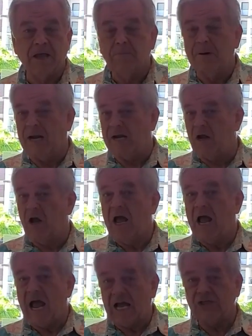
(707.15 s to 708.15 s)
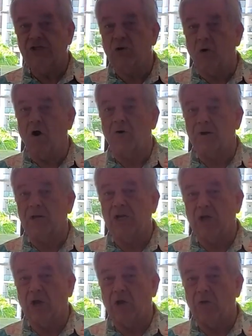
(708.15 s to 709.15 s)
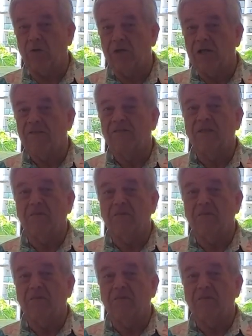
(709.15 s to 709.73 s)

But as you already know, the